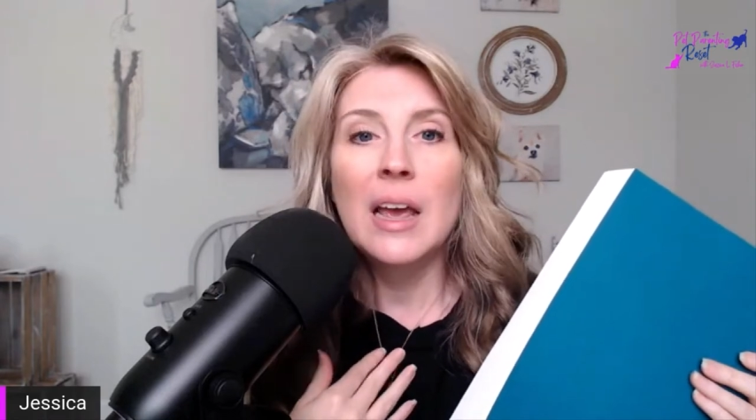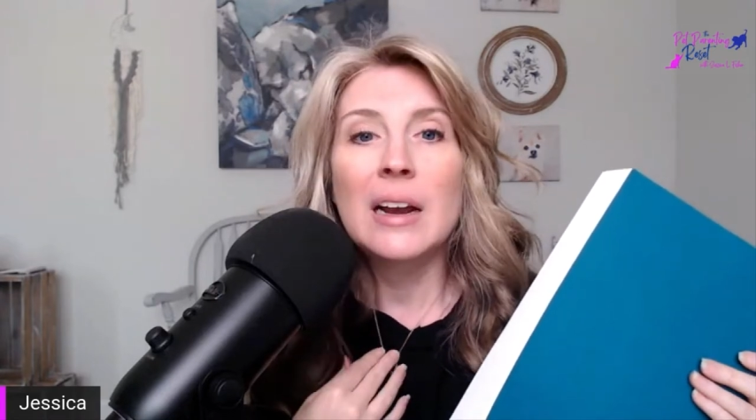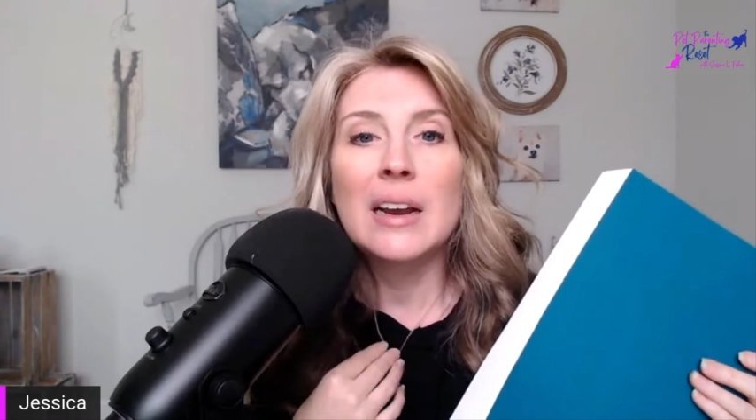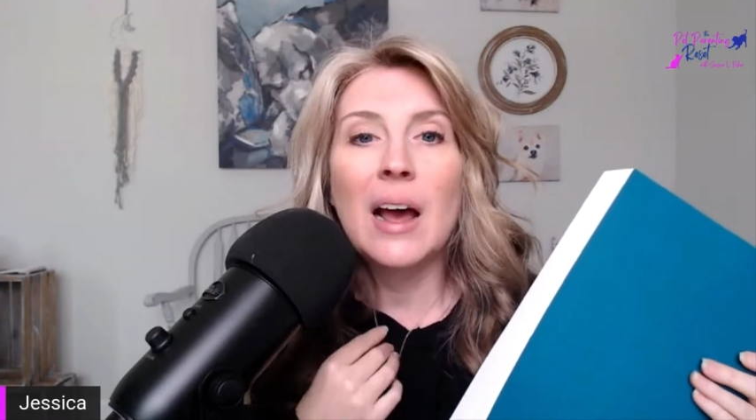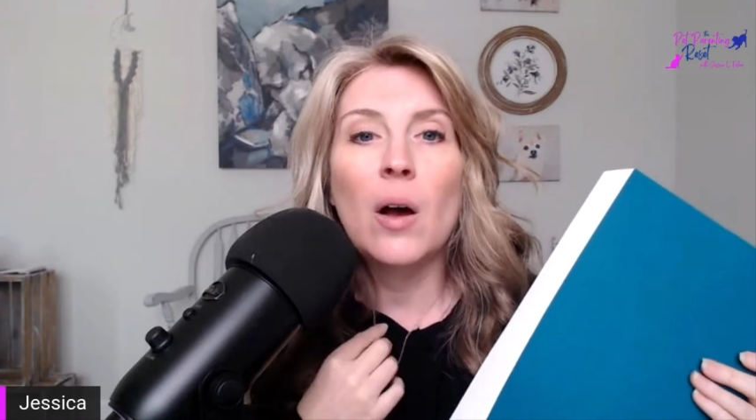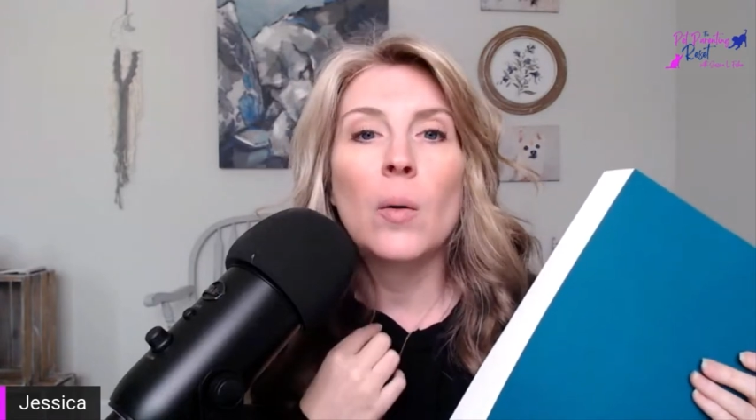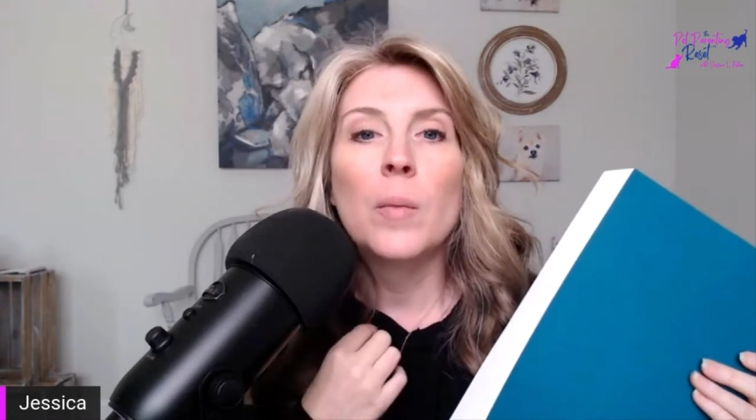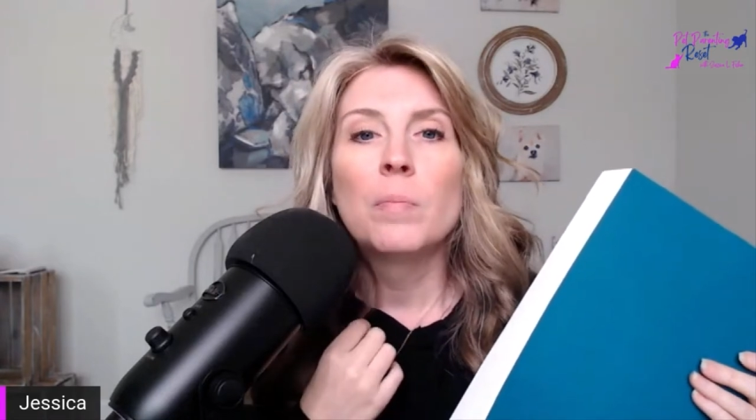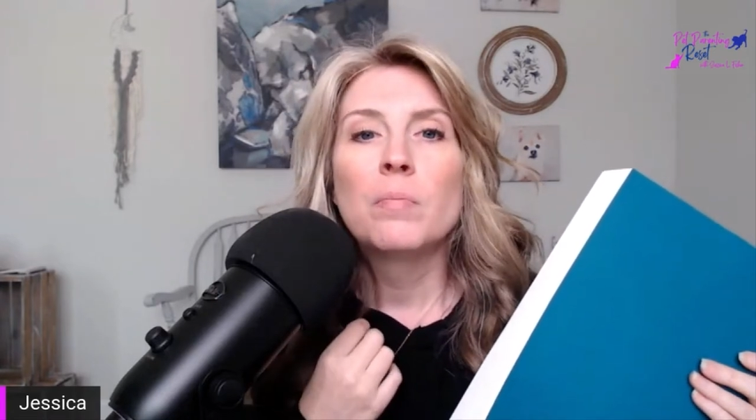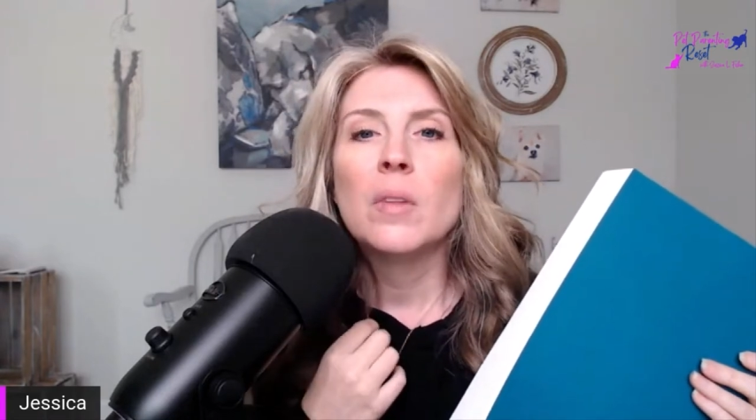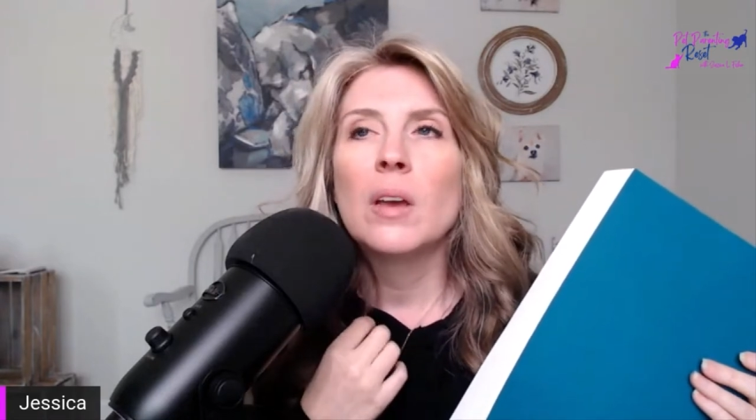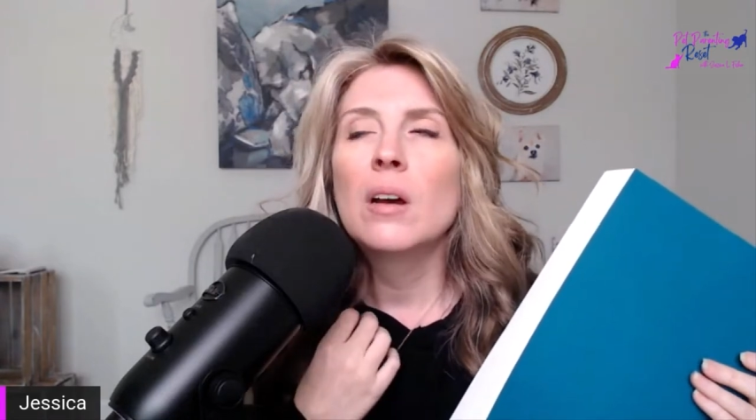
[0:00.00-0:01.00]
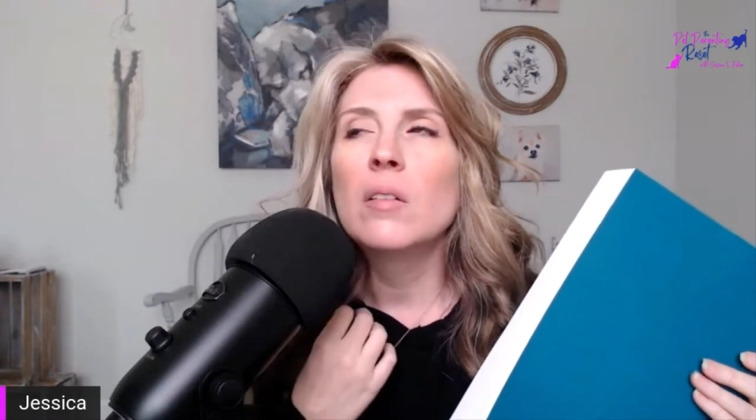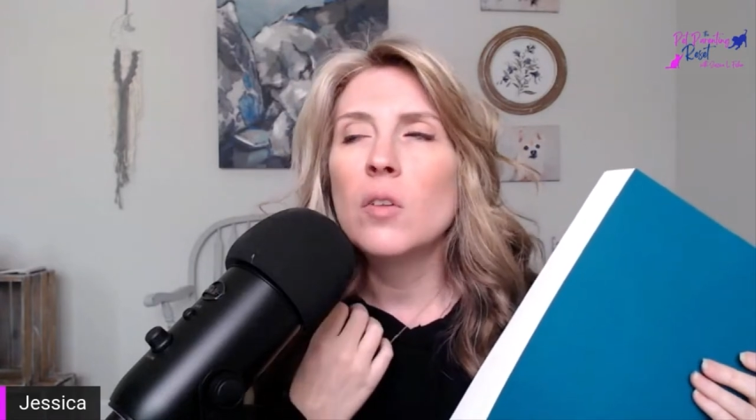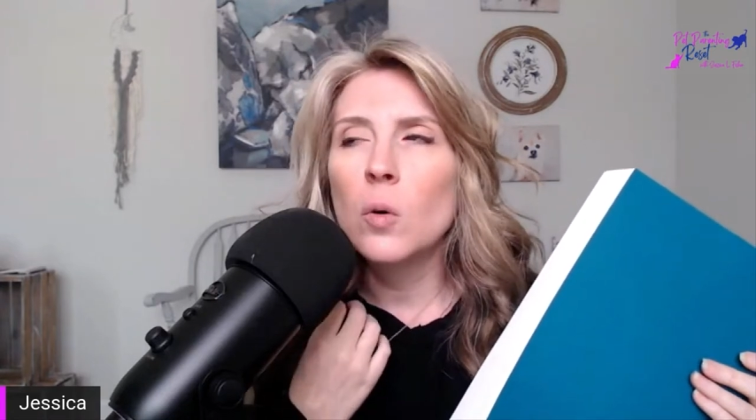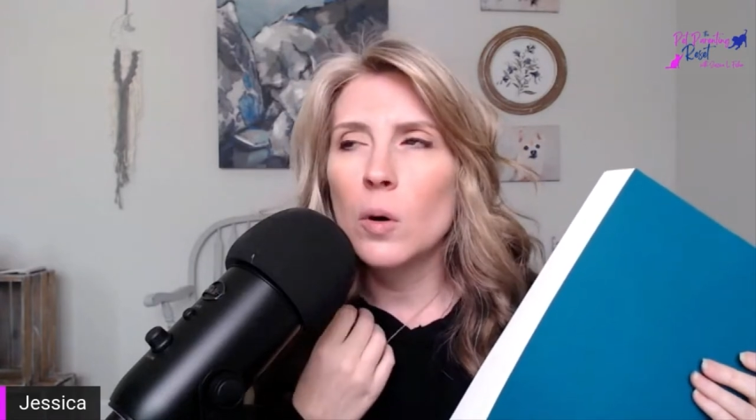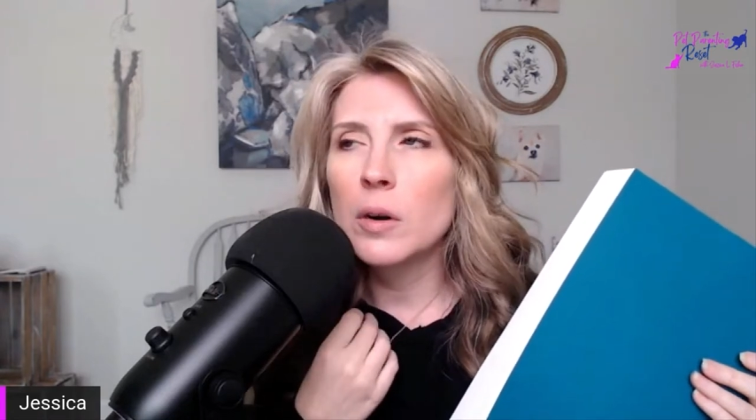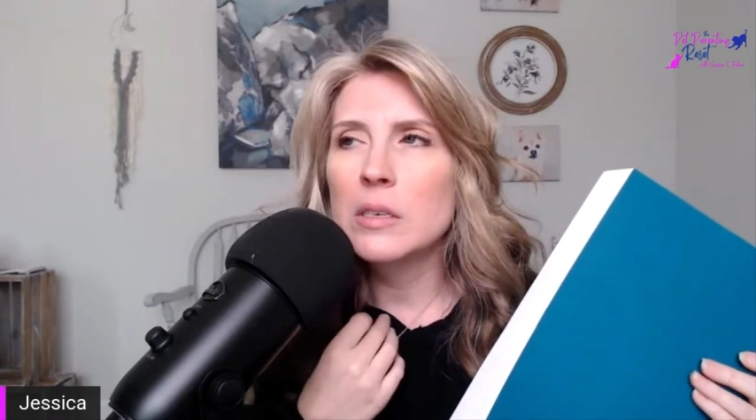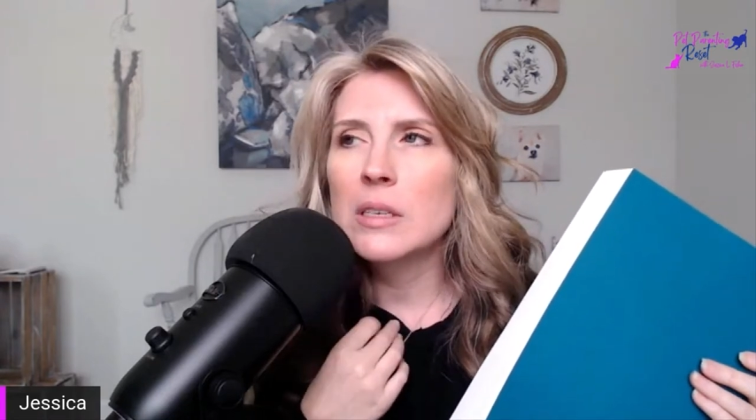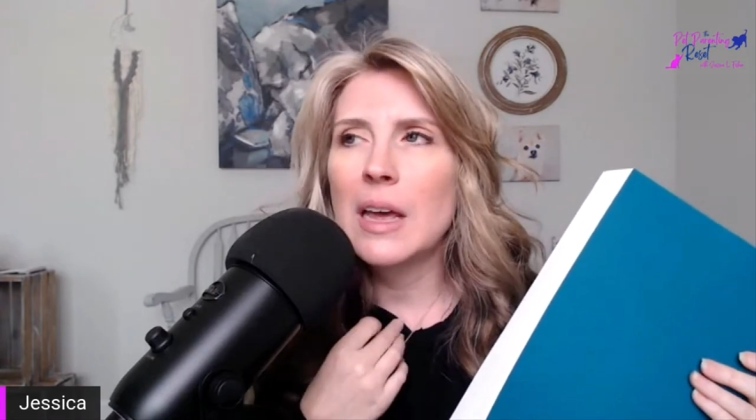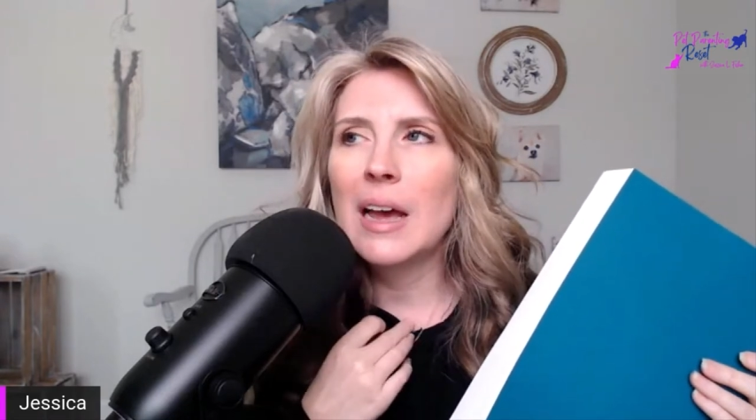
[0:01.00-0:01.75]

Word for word: Now, of course,